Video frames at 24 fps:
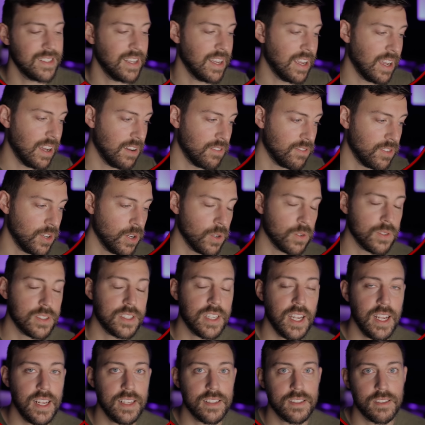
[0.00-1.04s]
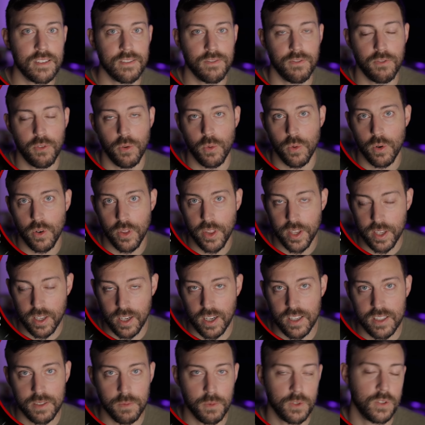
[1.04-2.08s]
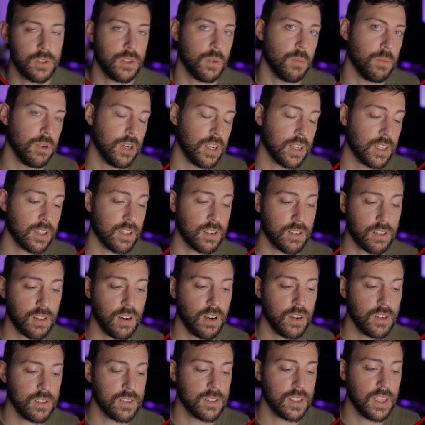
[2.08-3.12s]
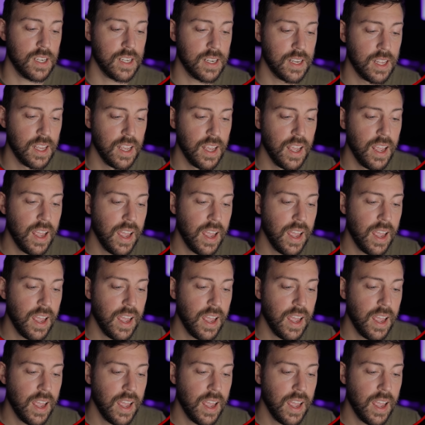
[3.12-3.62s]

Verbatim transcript: They have no dates for the customers to bring their cars in.